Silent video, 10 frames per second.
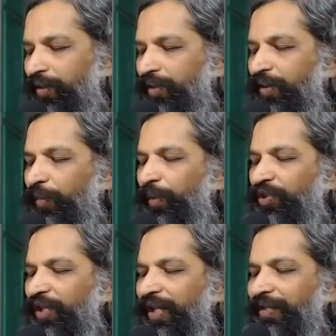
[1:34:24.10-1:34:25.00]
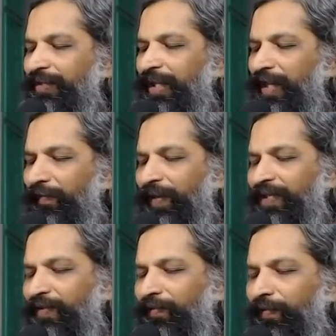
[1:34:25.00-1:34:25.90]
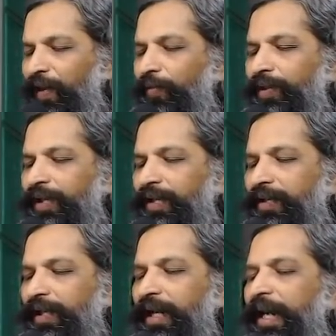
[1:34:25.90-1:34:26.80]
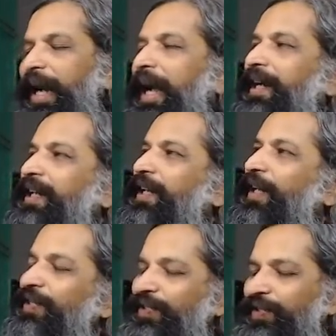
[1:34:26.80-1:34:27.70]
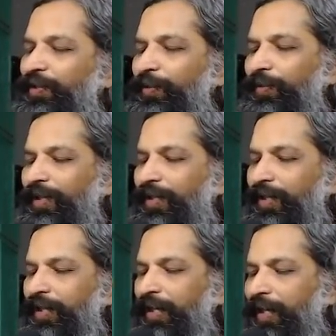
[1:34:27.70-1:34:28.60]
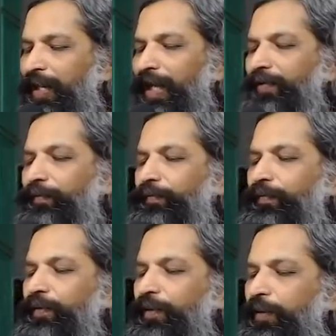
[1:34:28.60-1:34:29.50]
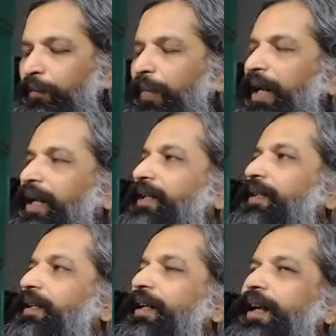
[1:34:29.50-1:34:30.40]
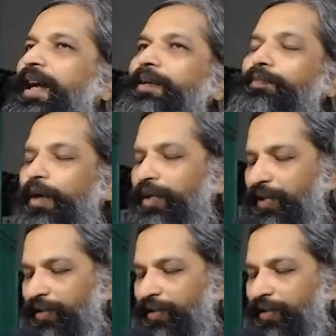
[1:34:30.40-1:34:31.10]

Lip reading: which itself has founded and constituted life, mind and body,